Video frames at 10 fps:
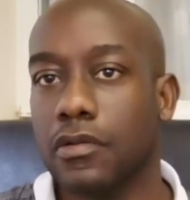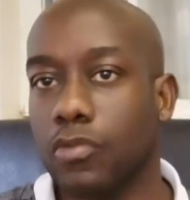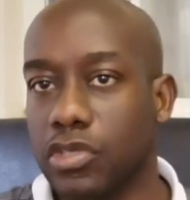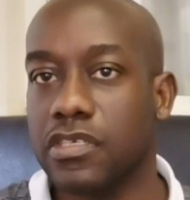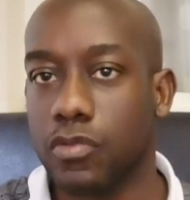
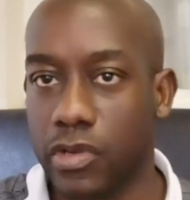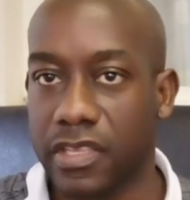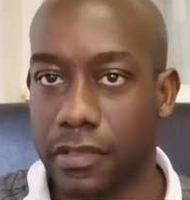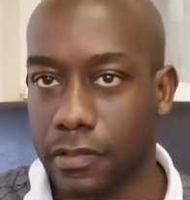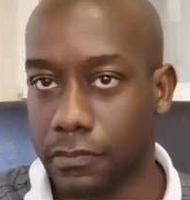water
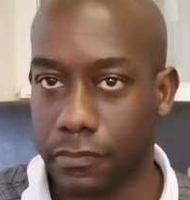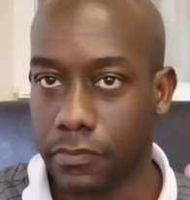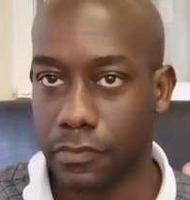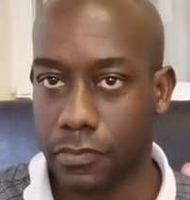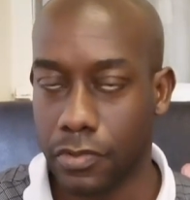with,
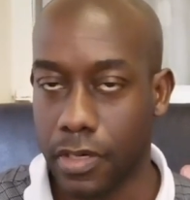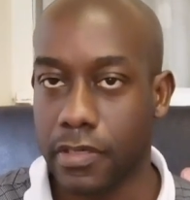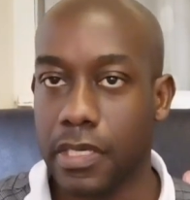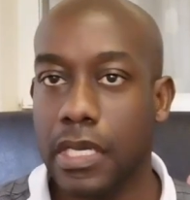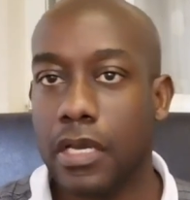right?